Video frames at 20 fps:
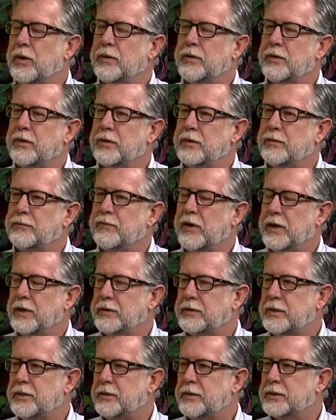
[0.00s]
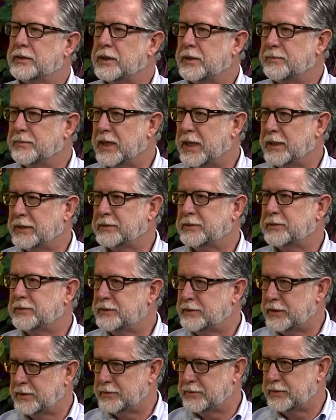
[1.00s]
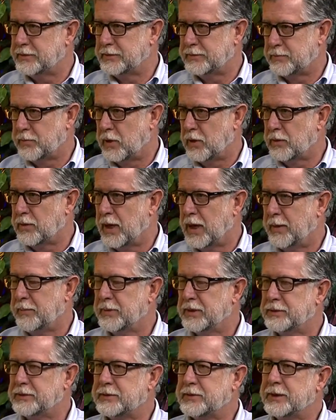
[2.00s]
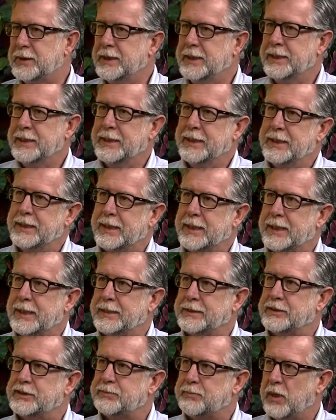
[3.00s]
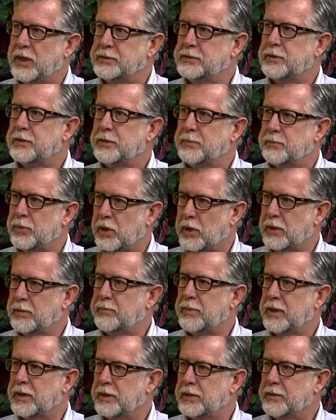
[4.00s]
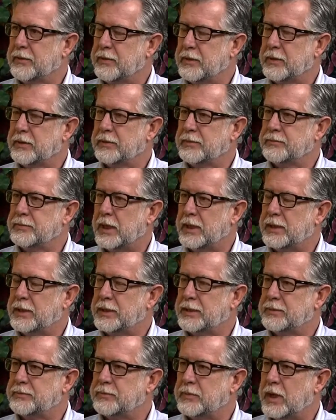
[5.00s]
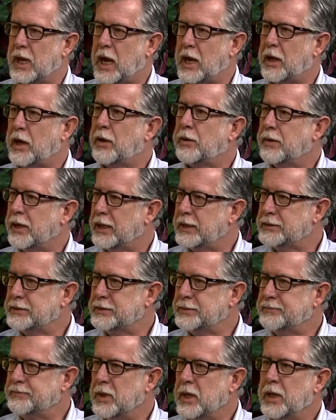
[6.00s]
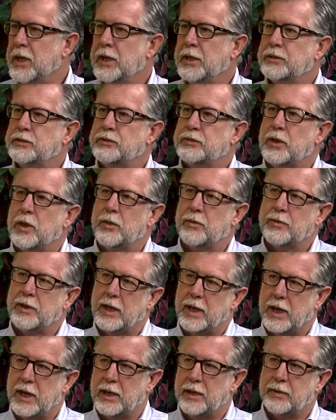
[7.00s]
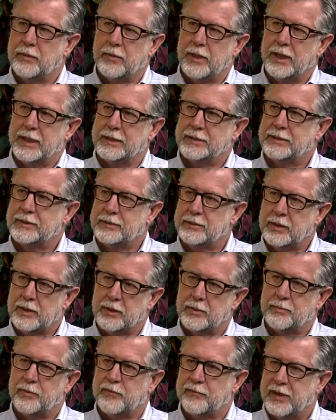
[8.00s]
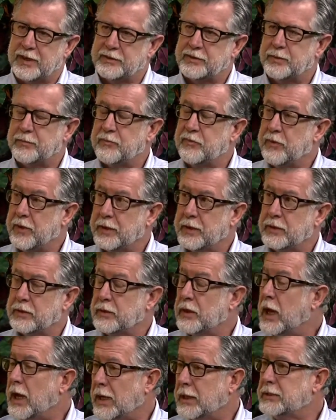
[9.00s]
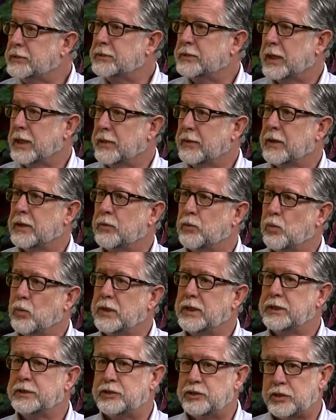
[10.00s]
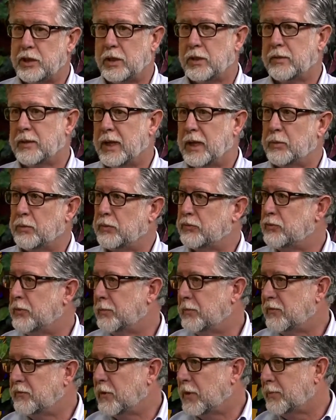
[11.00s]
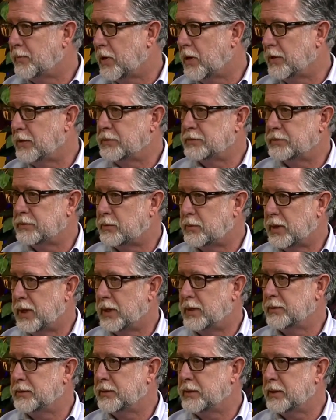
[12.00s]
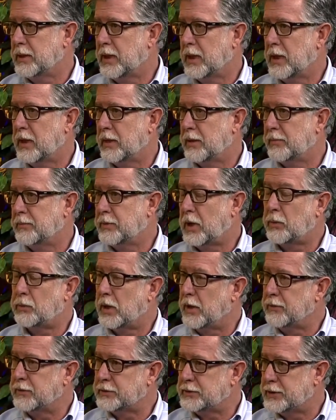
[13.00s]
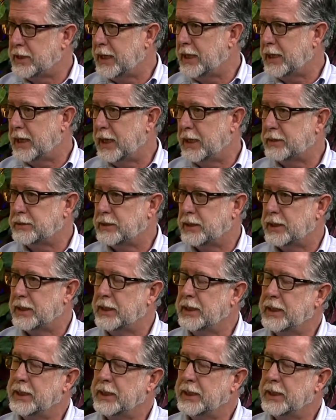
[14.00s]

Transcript: the Volunteer Income Tax Assistance Program. It's uh, sponsored in part by the um, I R S. So the I R S uh, provides some funding to us, and then we share that with some of our partners around, uh, around the state, actually.